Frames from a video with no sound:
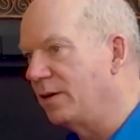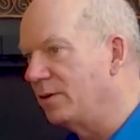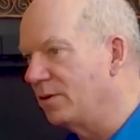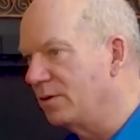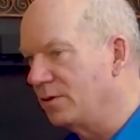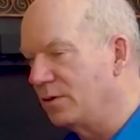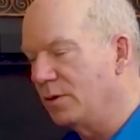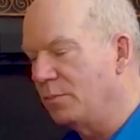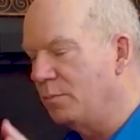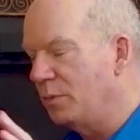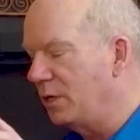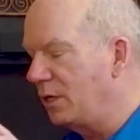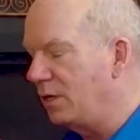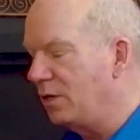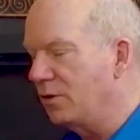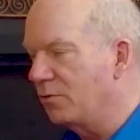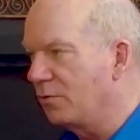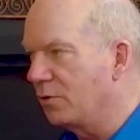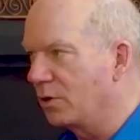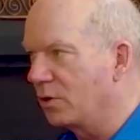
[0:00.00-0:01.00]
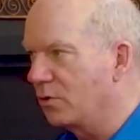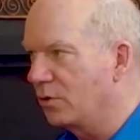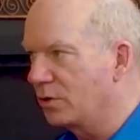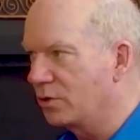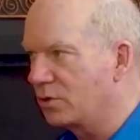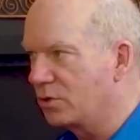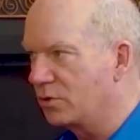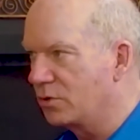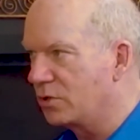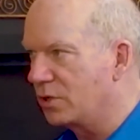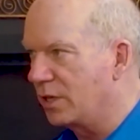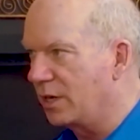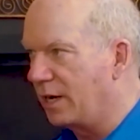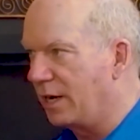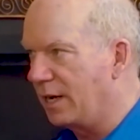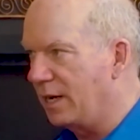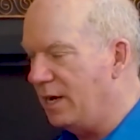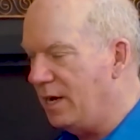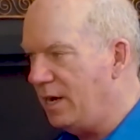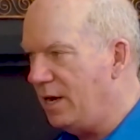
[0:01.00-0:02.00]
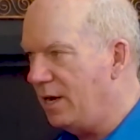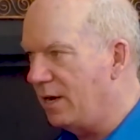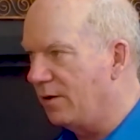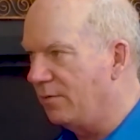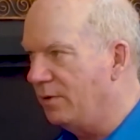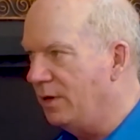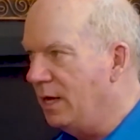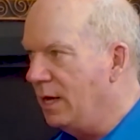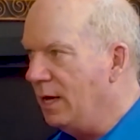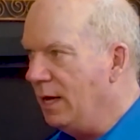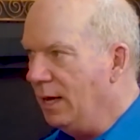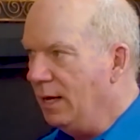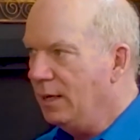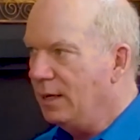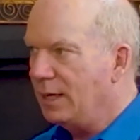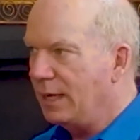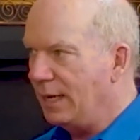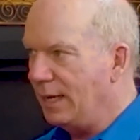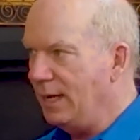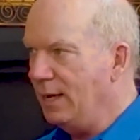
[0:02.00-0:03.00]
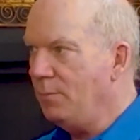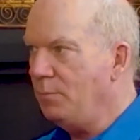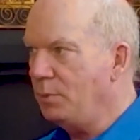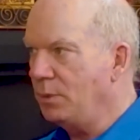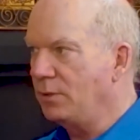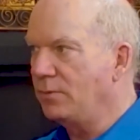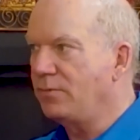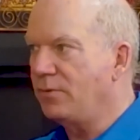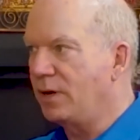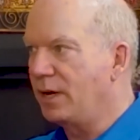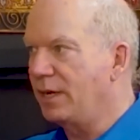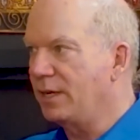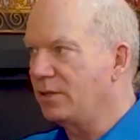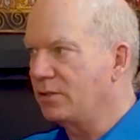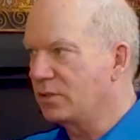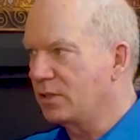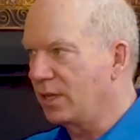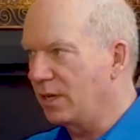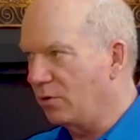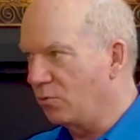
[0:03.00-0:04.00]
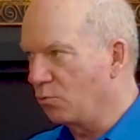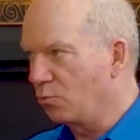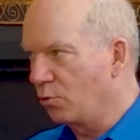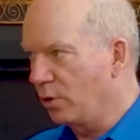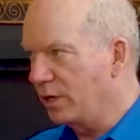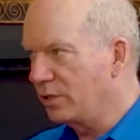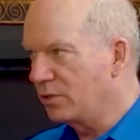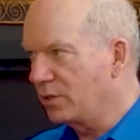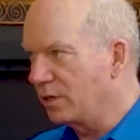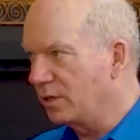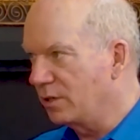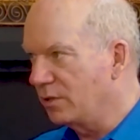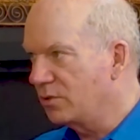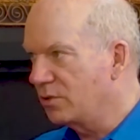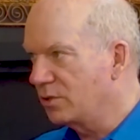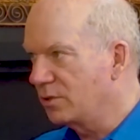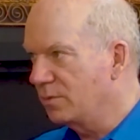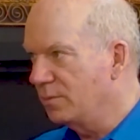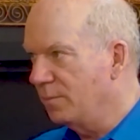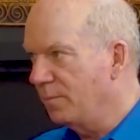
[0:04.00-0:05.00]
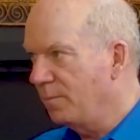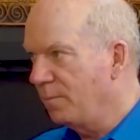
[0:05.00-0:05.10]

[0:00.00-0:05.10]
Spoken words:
and many different crystals that I have, amplifies that resonance.